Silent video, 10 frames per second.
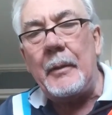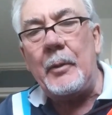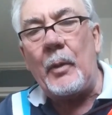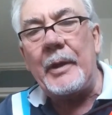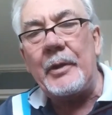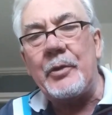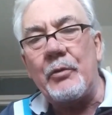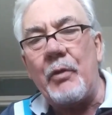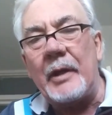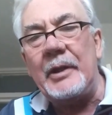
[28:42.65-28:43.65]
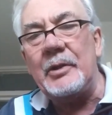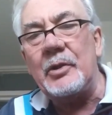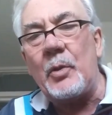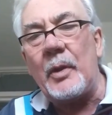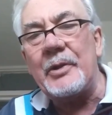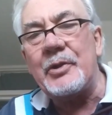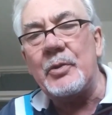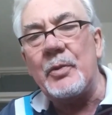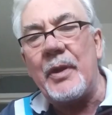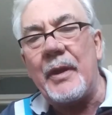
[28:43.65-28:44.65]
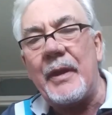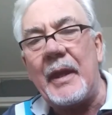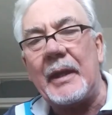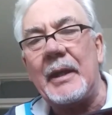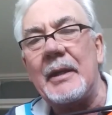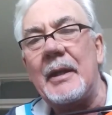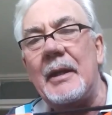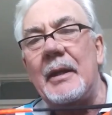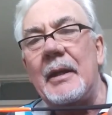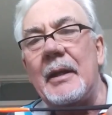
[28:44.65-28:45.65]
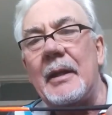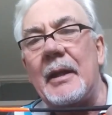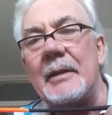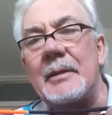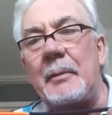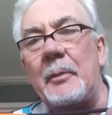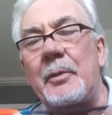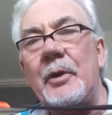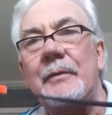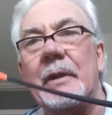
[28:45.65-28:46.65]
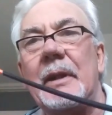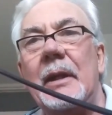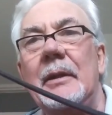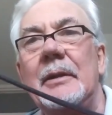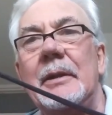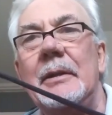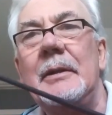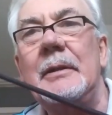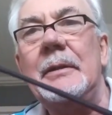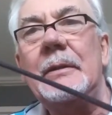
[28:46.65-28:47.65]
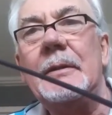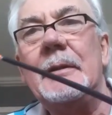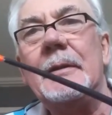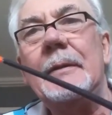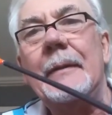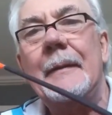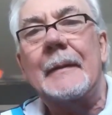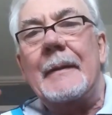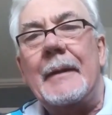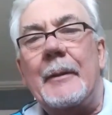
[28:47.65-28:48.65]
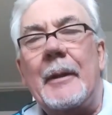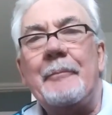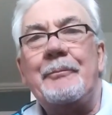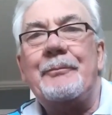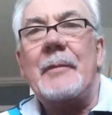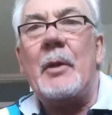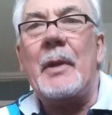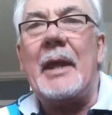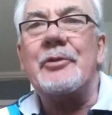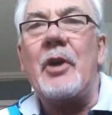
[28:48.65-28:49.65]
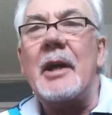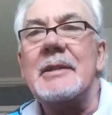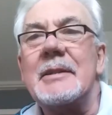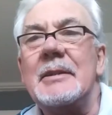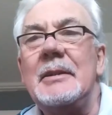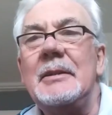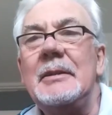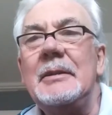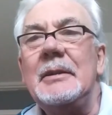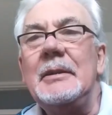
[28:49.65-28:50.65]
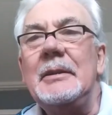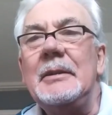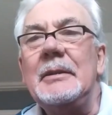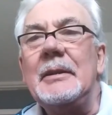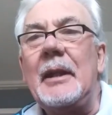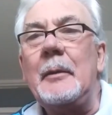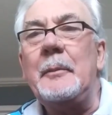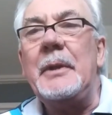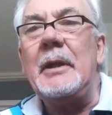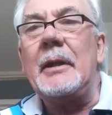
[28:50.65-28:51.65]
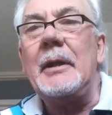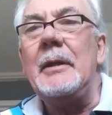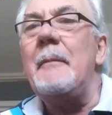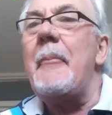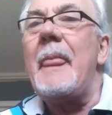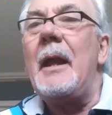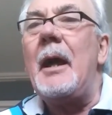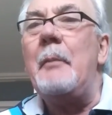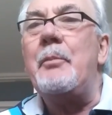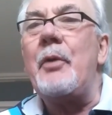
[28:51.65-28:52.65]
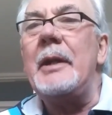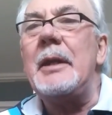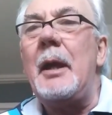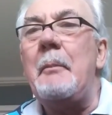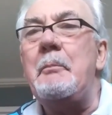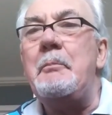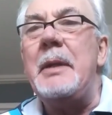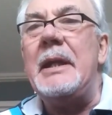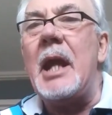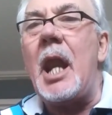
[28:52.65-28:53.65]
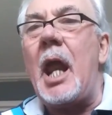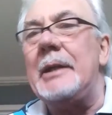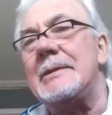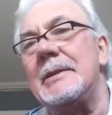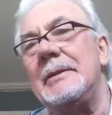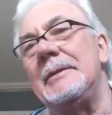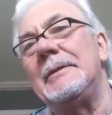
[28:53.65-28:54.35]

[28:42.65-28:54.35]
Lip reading: don't want it too runny and you don't want it too thick. That's about perfect there, look. Yeah, and when that dries, that will be like a bright beacon light.